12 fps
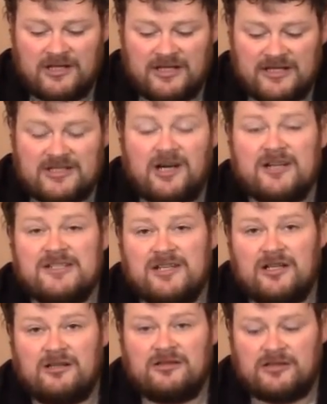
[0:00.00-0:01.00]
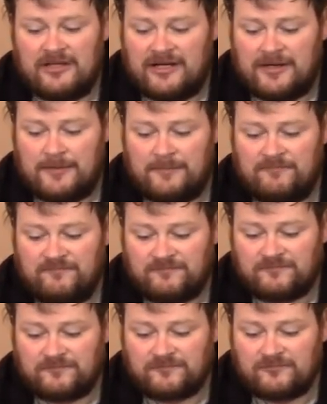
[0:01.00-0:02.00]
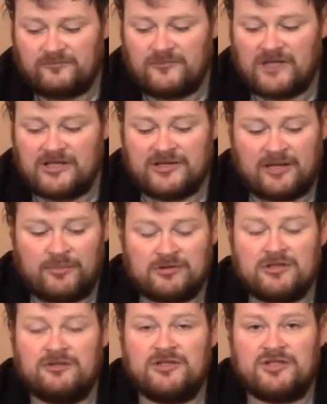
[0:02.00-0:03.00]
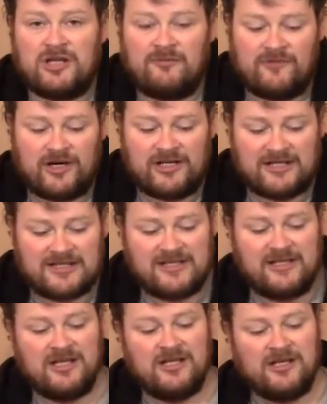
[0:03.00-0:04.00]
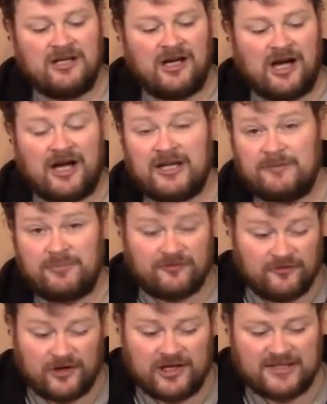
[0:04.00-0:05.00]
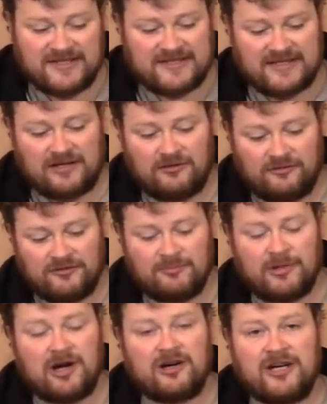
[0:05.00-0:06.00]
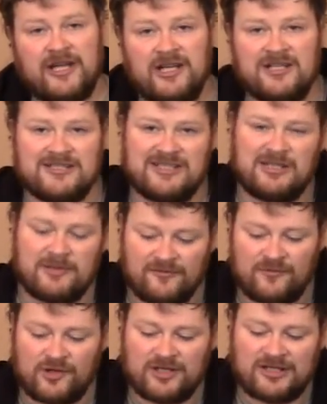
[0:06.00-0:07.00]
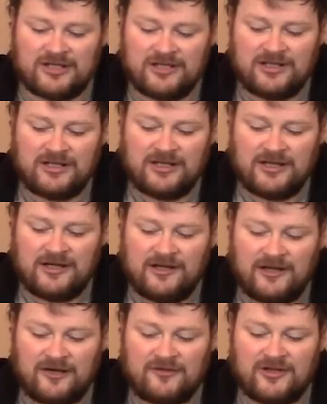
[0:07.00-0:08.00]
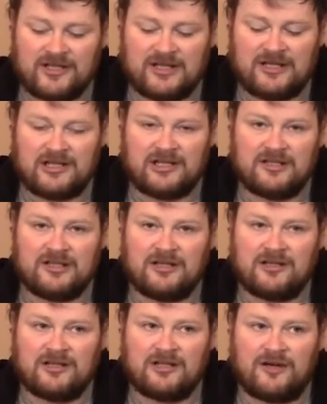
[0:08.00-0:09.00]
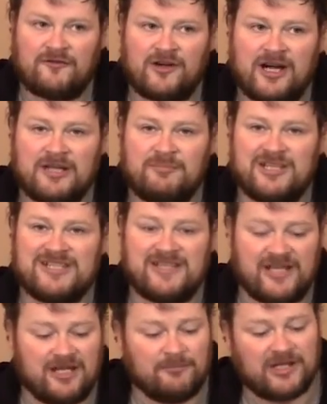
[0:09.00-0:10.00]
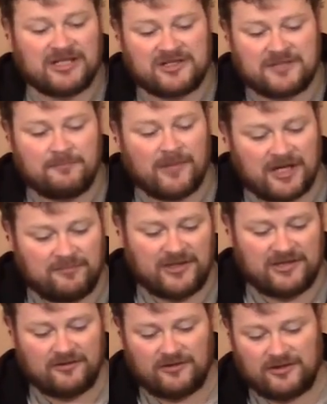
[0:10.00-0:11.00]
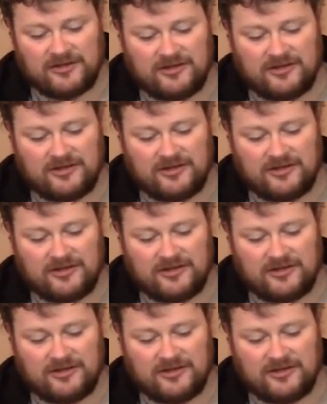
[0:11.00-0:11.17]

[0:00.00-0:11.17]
It's hard to tell. They both do the job very nicely. I prefer the sound from the Parker Hale. It's a little bit more of a high pitched ting, but that just might be the